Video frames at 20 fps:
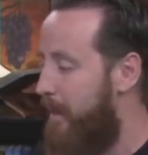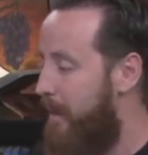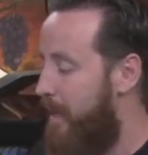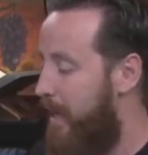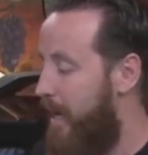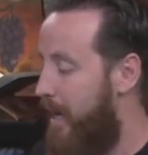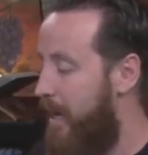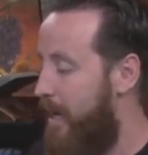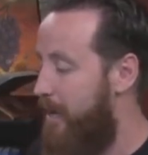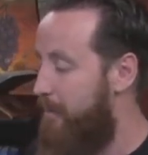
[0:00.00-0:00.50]

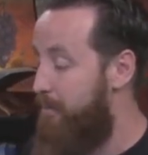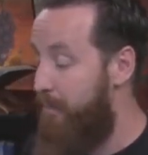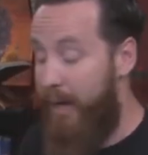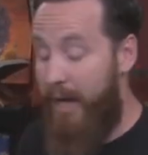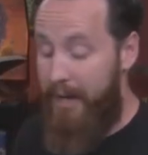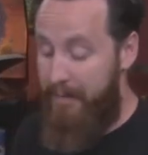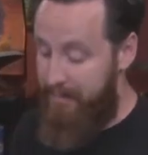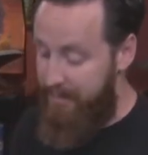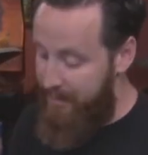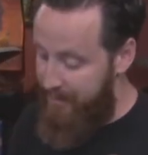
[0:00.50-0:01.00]

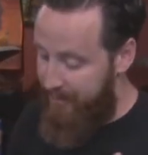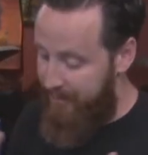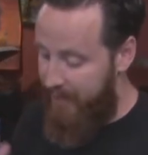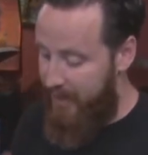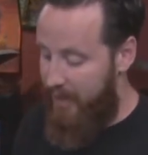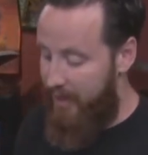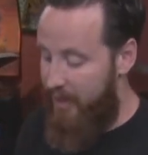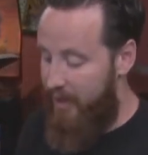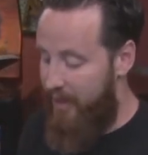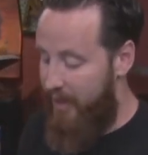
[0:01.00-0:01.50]
But
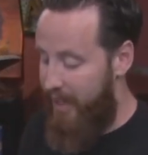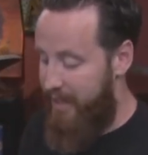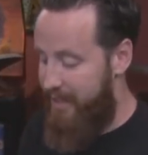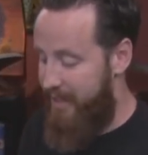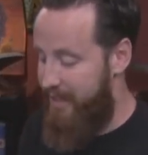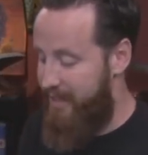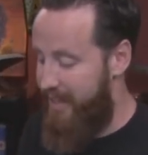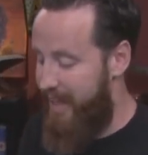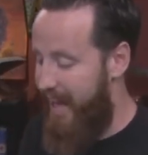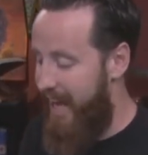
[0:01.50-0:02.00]
all that
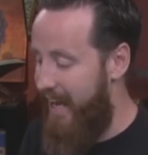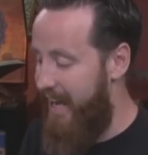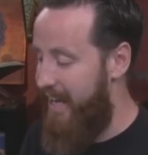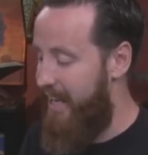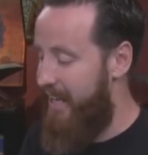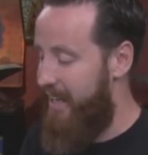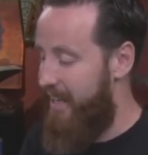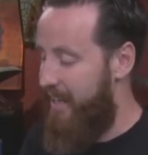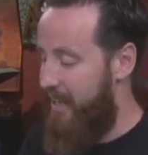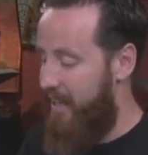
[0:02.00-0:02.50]
to say,
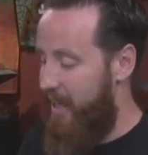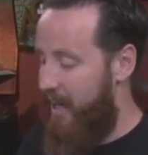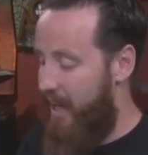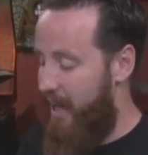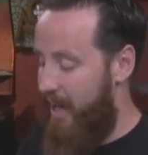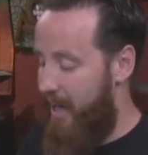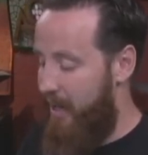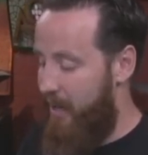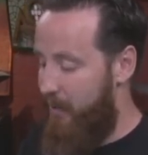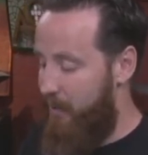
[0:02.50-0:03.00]

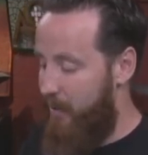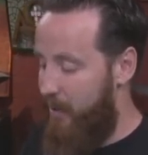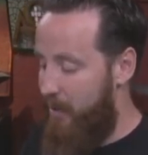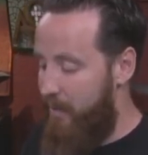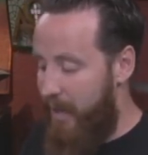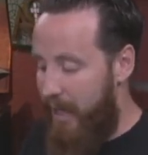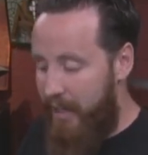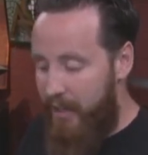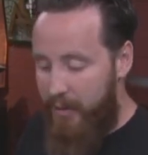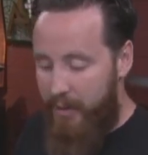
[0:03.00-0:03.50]
when
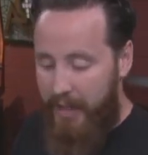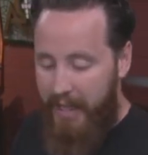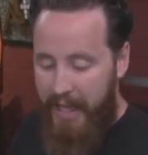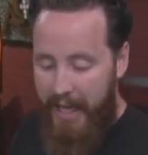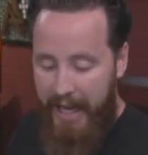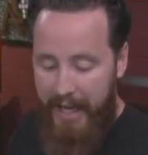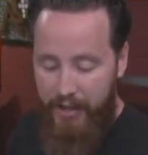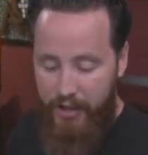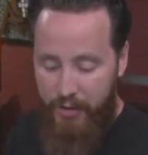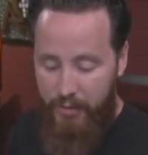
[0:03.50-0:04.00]
you begin to
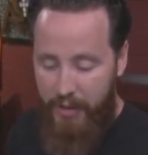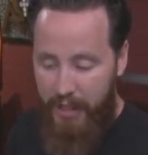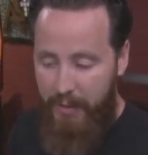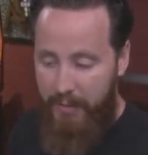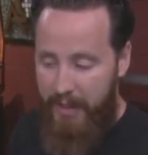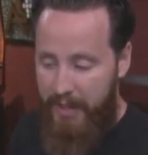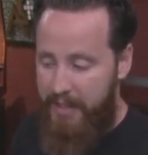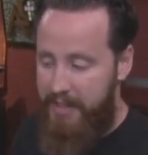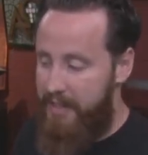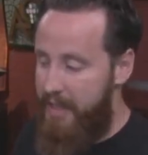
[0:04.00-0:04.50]
engage, you really
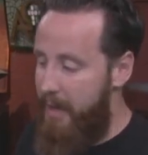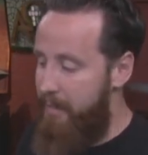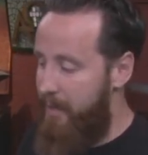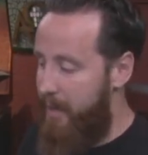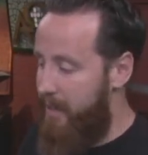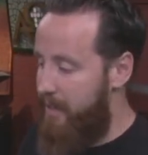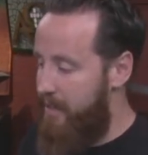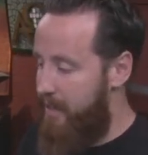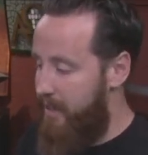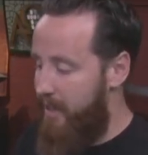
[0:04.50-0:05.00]
want to step
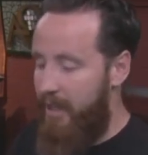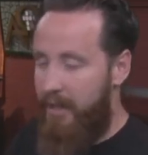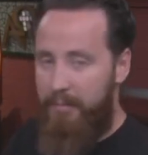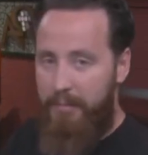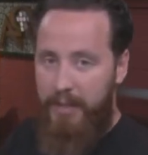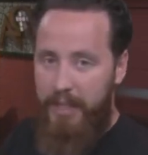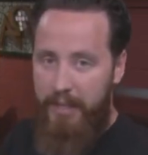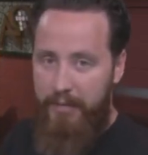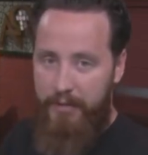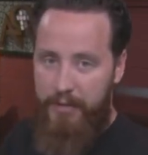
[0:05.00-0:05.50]
into the
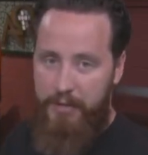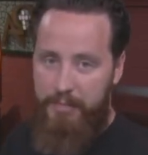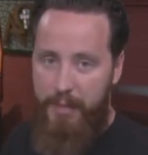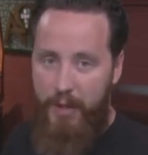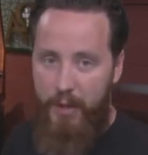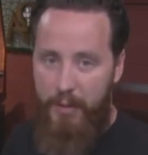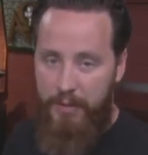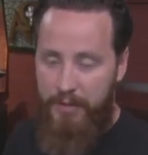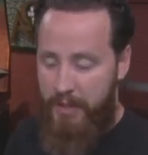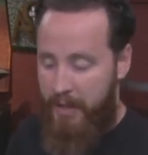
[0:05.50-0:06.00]
unbeliever's
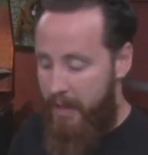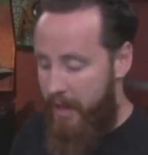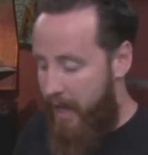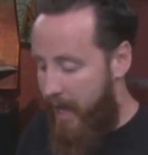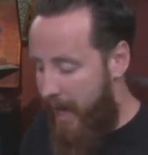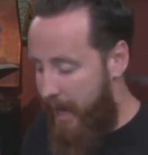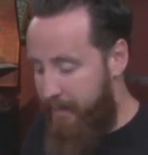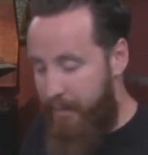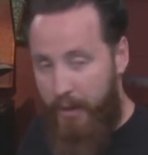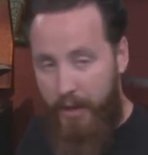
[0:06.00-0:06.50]
boat.
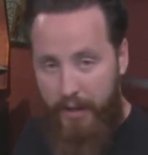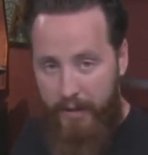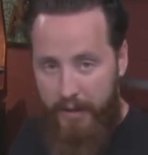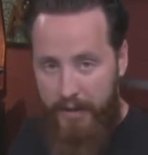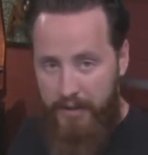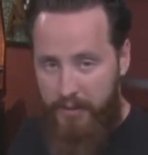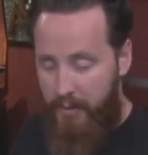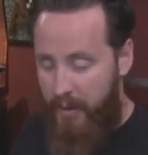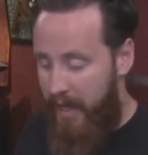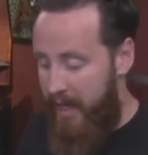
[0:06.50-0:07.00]
I put it in
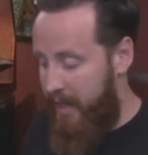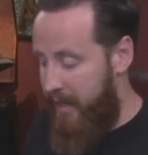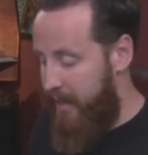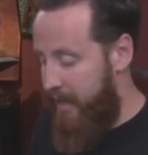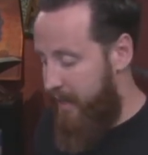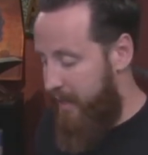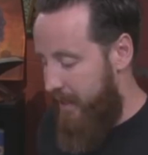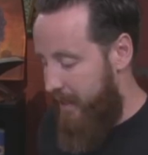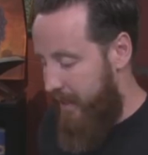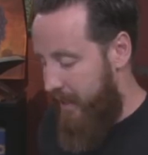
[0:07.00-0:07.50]
this way.
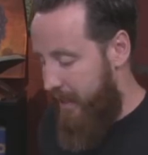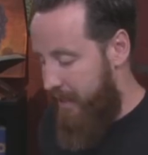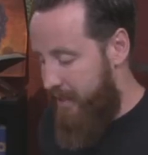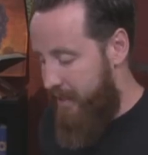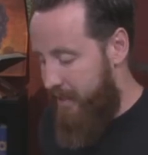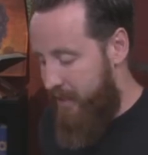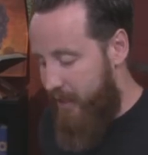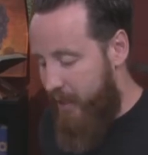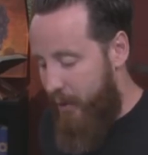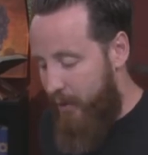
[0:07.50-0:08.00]

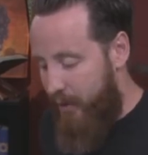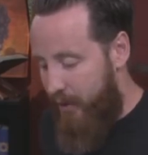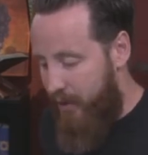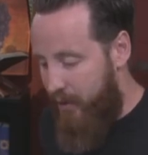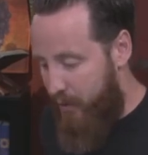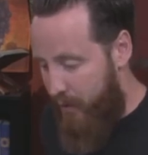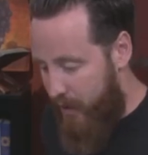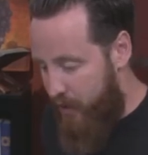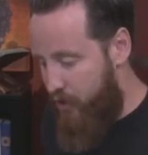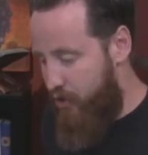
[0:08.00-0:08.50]
It's as though the
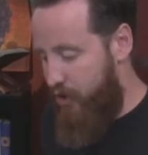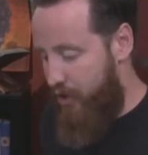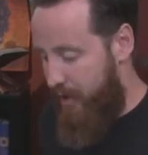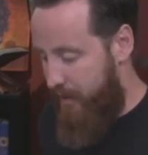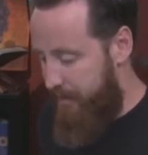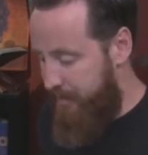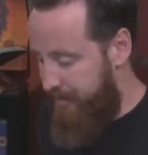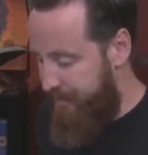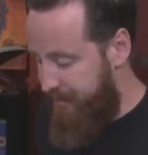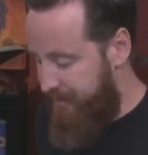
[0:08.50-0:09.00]

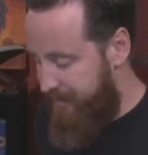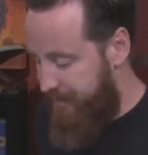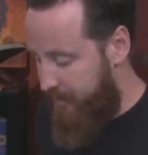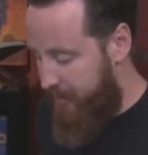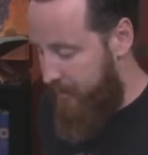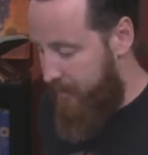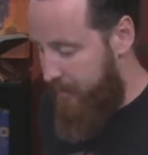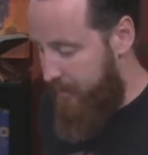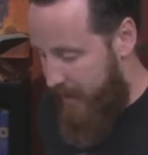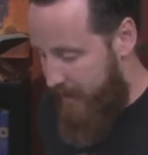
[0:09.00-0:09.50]
Christian
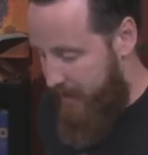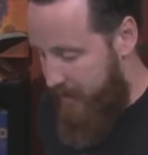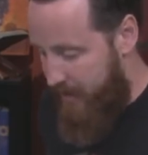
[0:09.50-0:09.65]
is